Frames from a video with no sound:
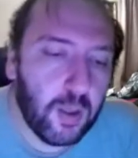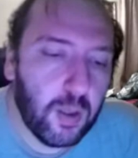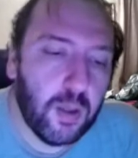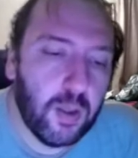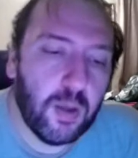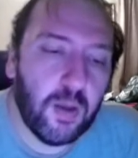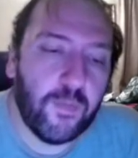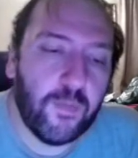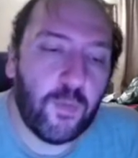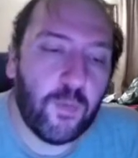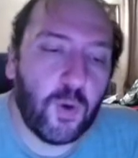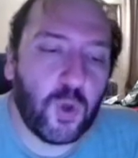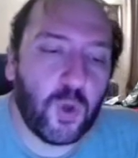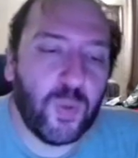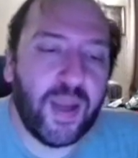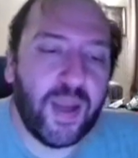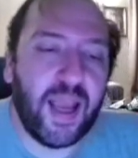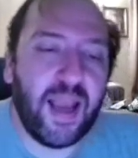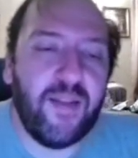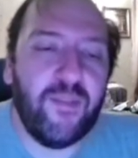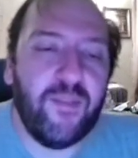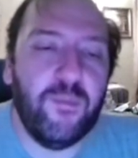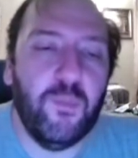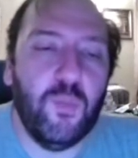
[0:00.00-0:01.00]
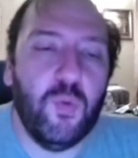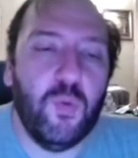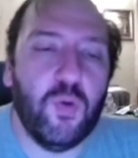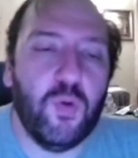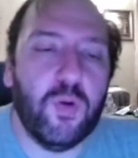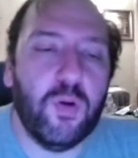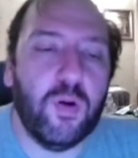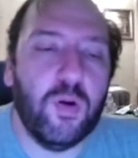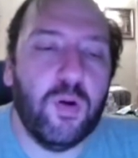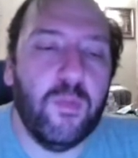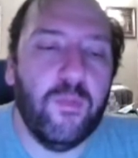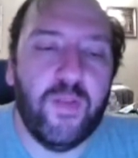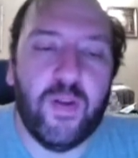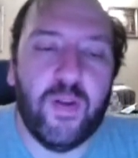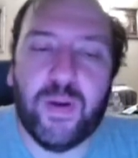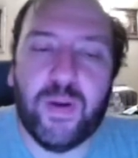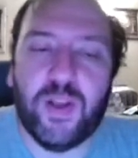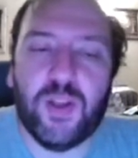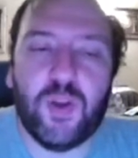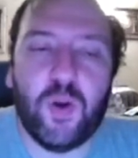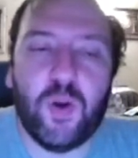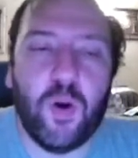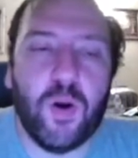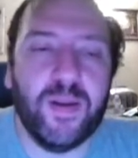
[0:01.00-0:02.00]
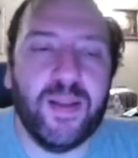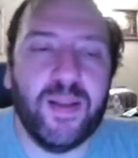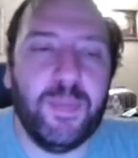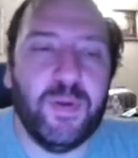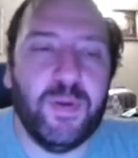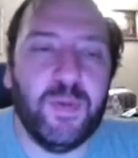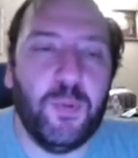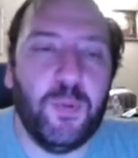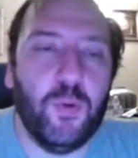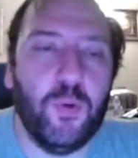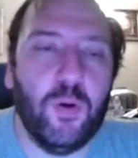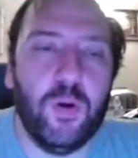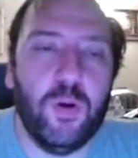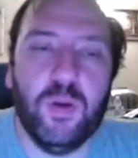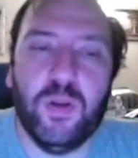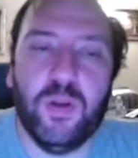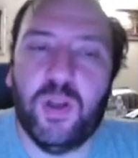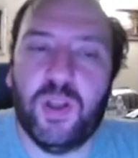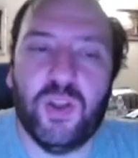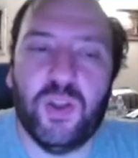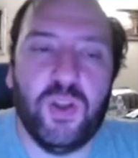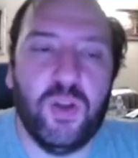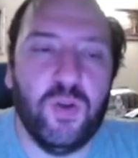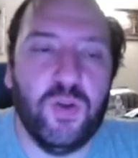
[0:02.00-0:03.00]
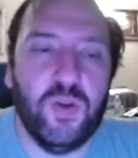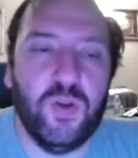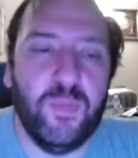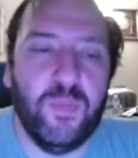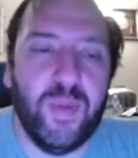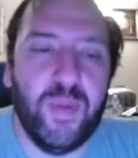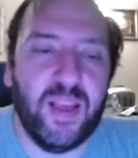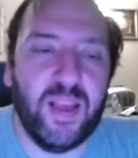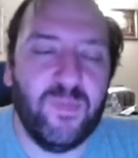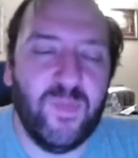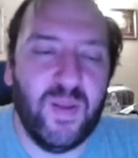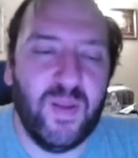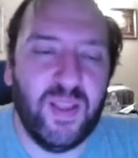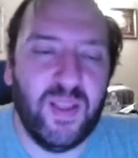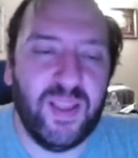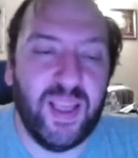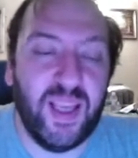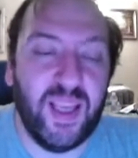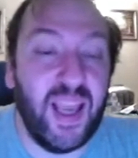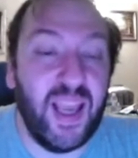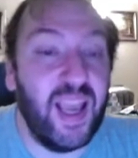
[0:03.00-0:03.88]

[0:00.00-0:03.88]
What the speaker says: Of course, we have more various archetype support, Gustos, Amazements,